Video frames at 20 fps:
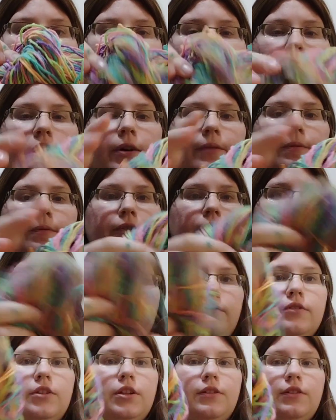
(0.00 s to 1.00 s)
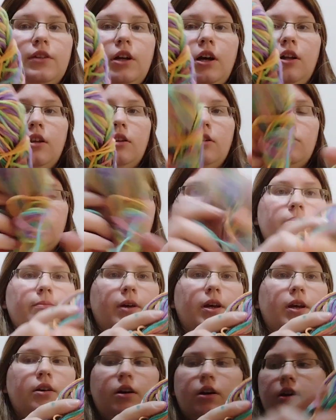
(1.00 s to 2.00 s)
of this color to
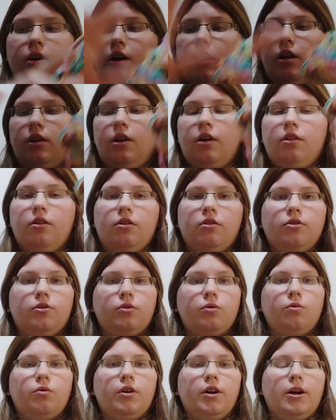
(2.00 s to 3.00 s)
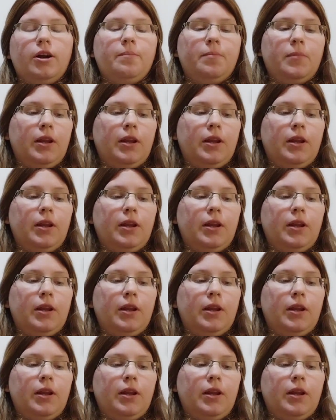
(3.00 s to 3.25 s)
make another square,